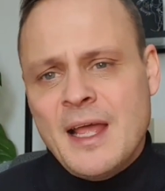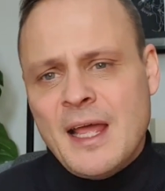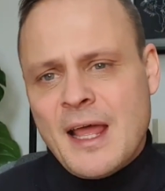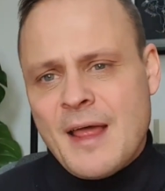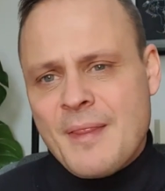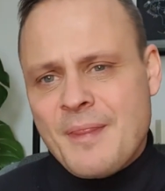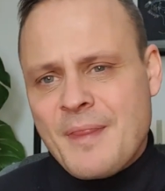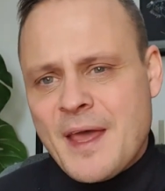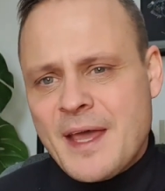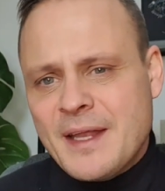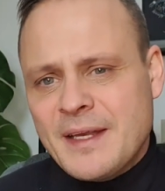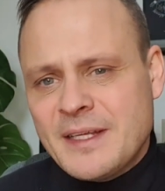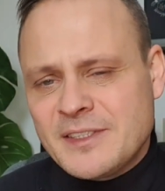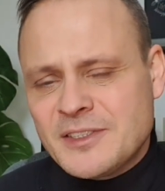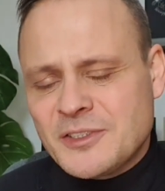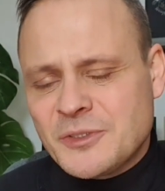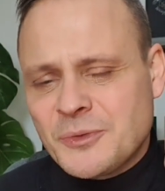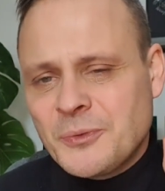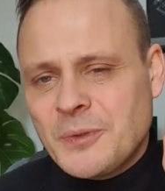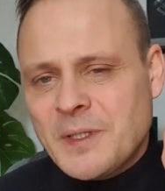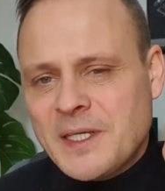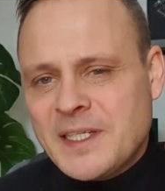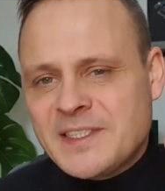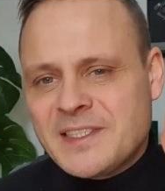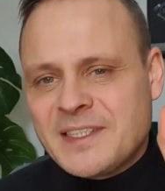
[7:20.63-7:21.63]
and that is the
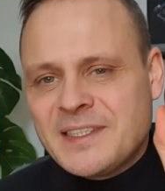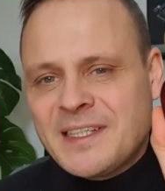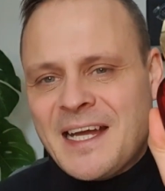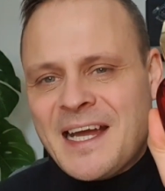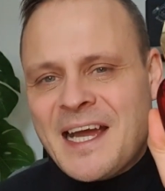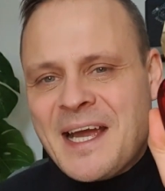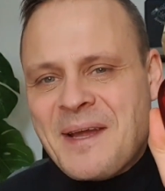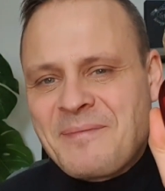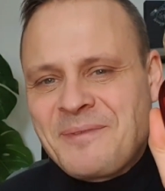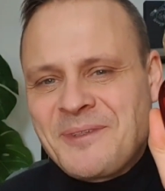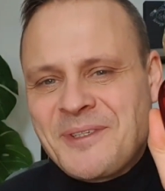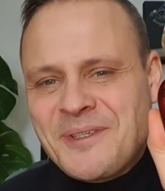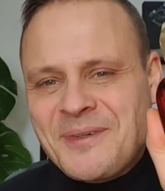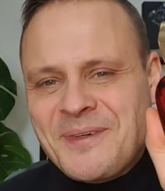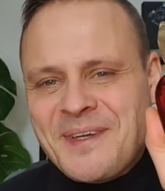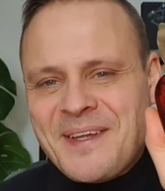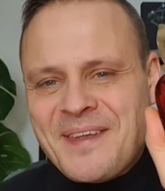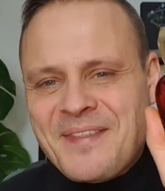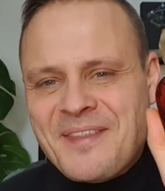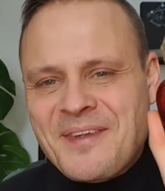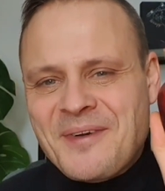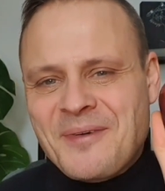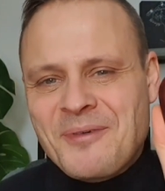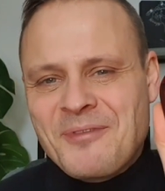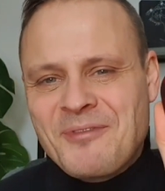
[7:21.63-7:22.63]
reason I'm
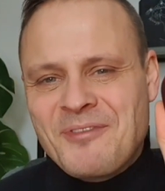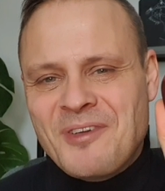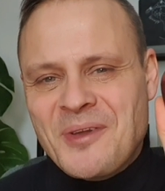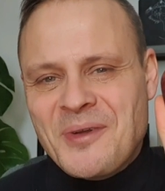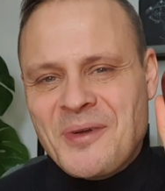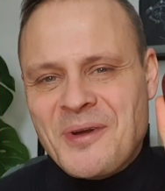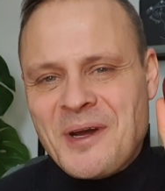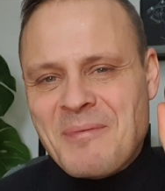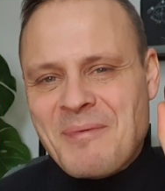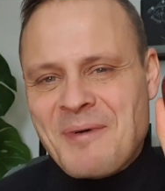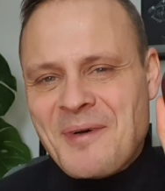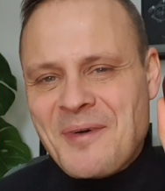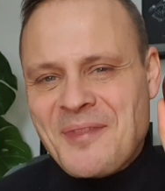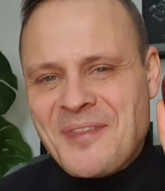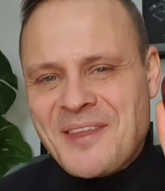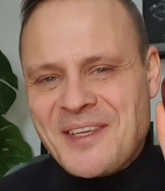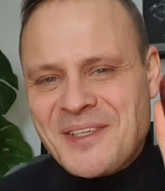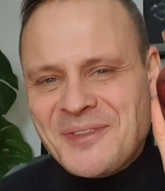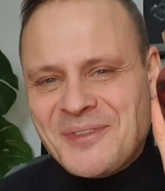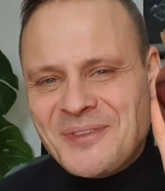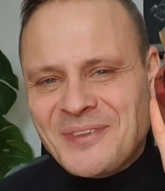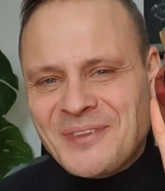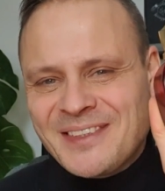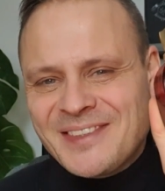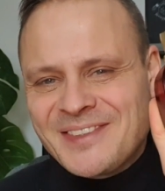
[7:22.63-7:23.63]
doing the review about
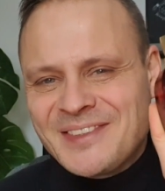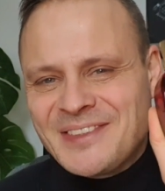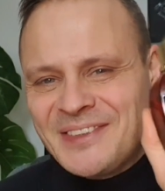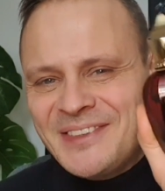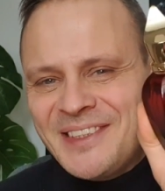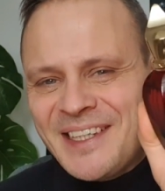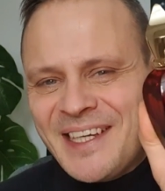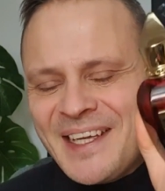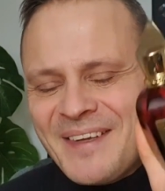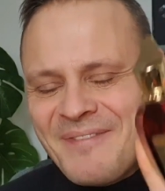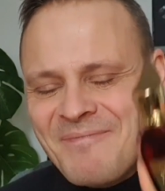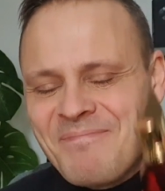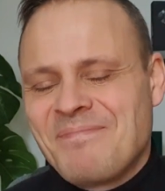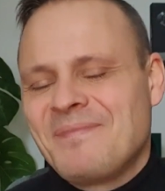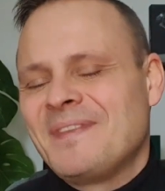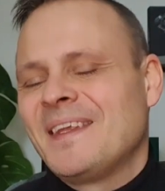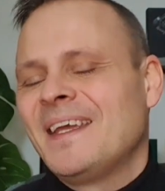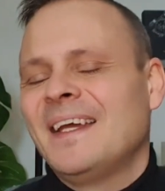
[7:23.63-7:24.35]
this one today.